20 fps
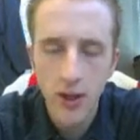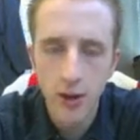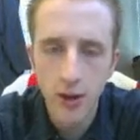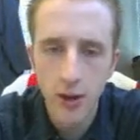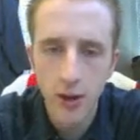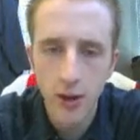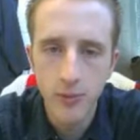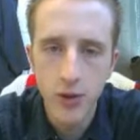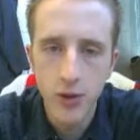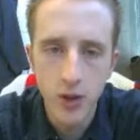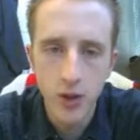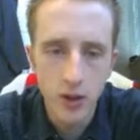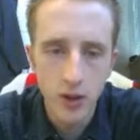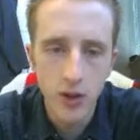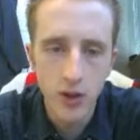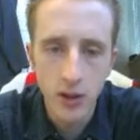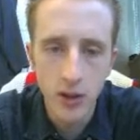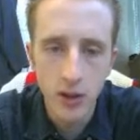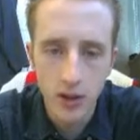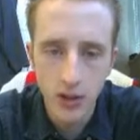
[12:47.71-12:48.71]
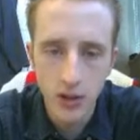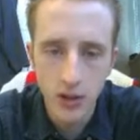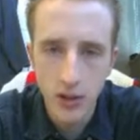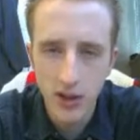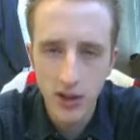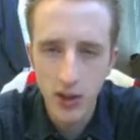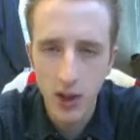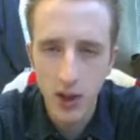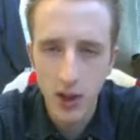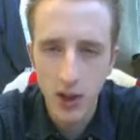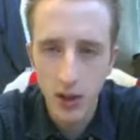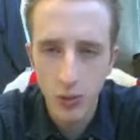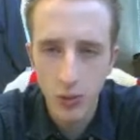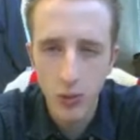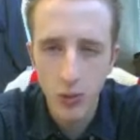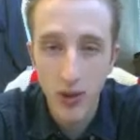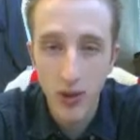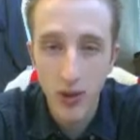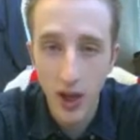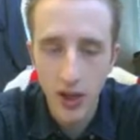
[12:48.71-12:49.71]
so you can just select
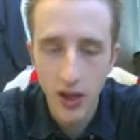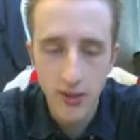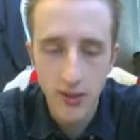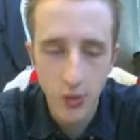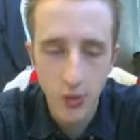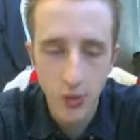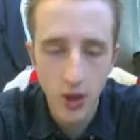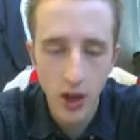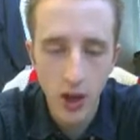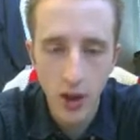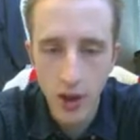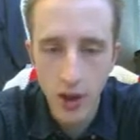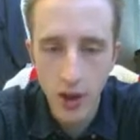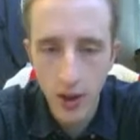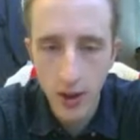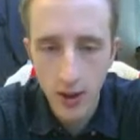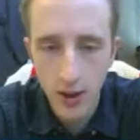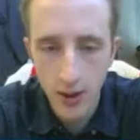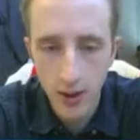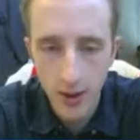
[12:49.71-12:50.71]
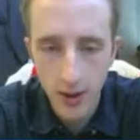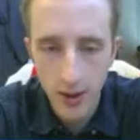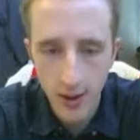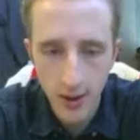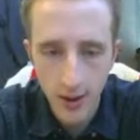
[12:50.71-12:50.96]
Plasma, I think.